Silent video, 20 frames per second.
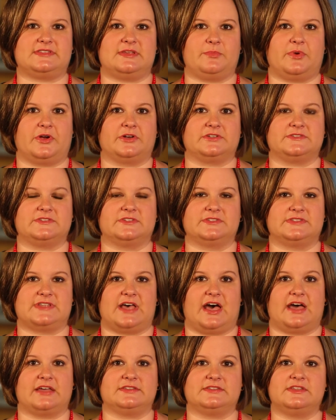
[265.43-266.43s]
and personal
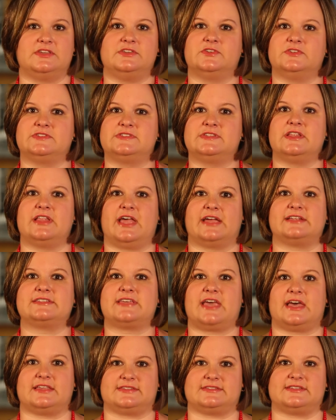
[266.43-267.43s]
size, you'll select
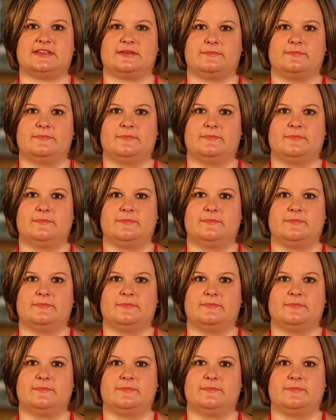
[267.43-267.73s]
Custom.